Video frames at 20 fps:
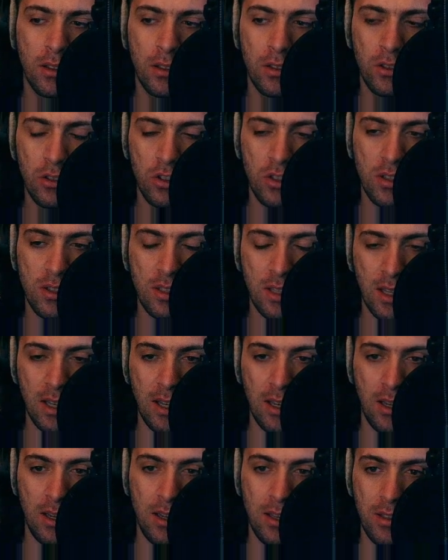just
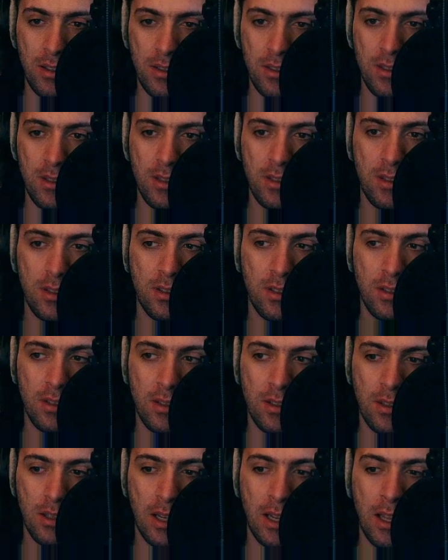adds
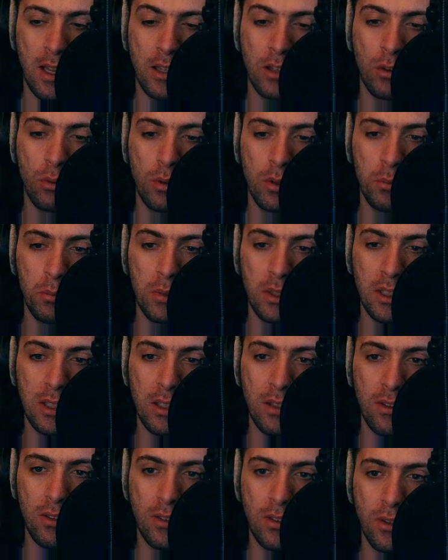
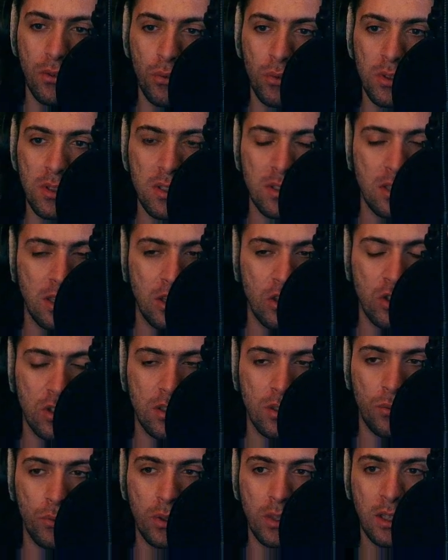algorithmically the different stages
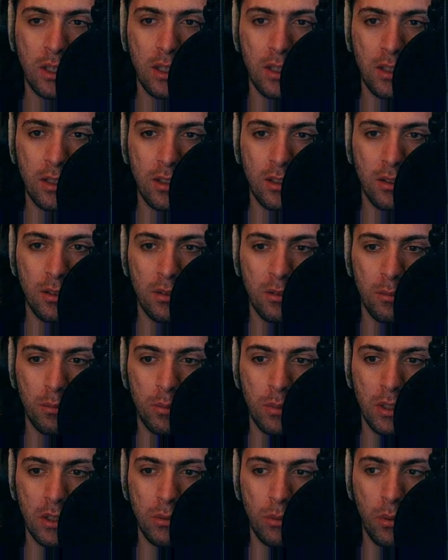of a kick
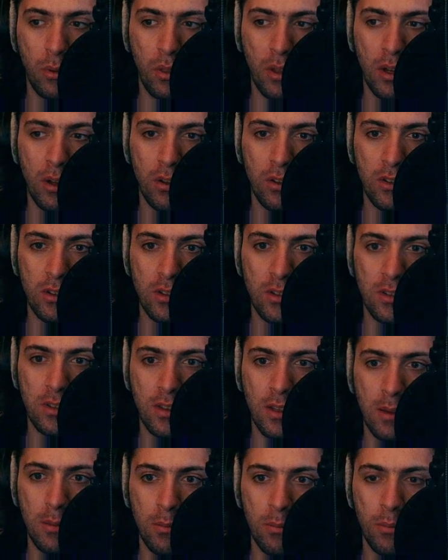but without
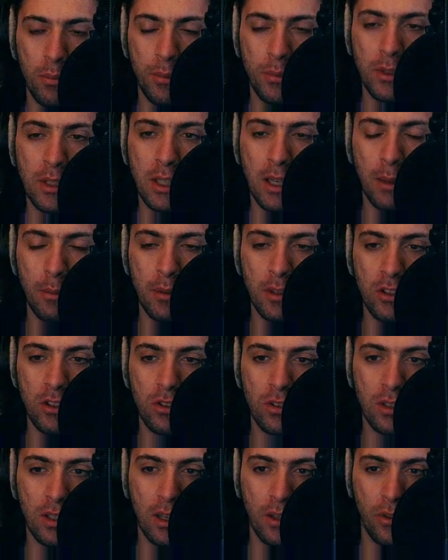them coming
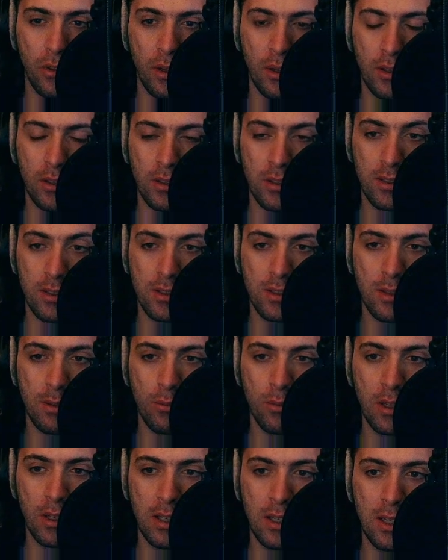together in some
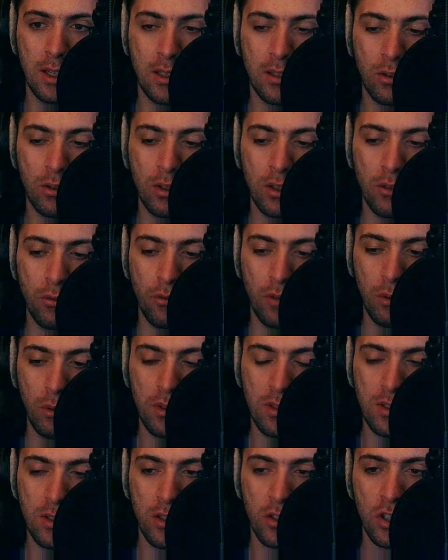way. Like you can very
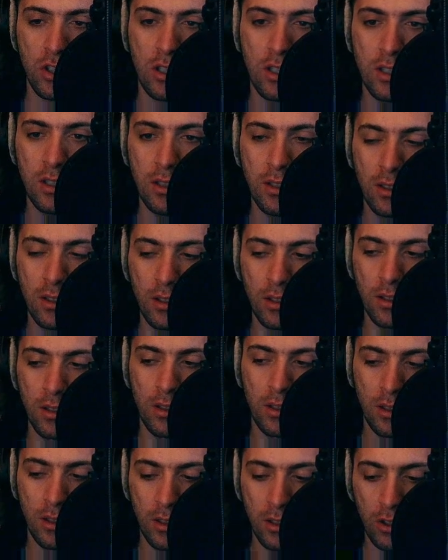surgically
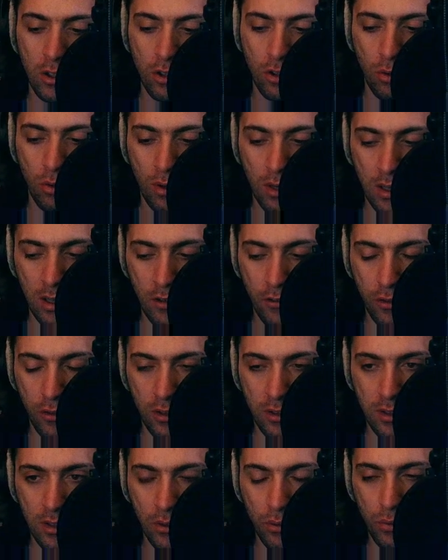craft the
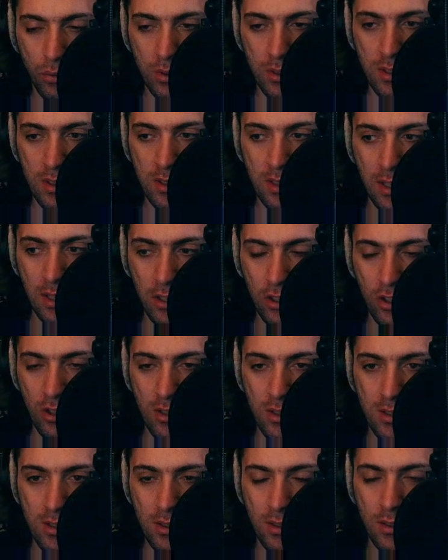different
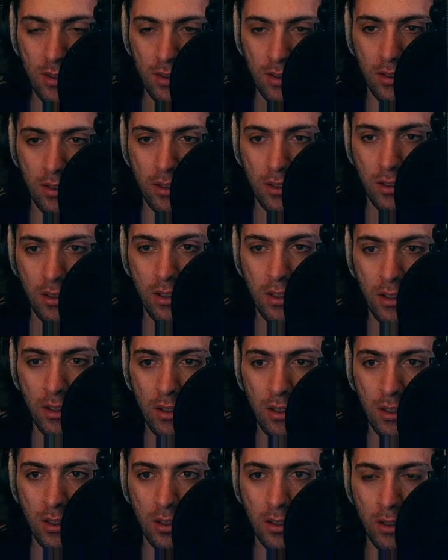stages,
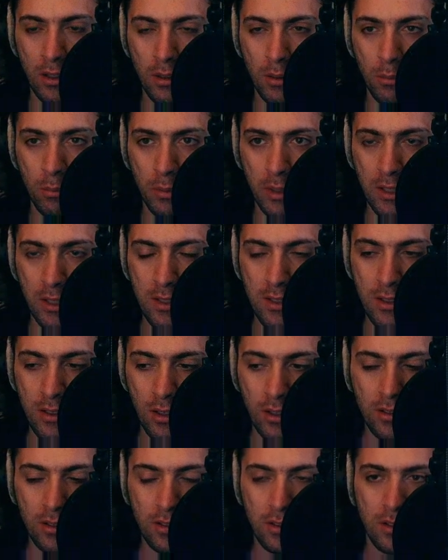but it's
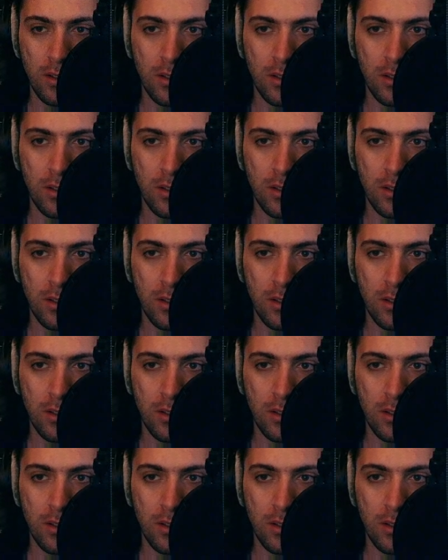not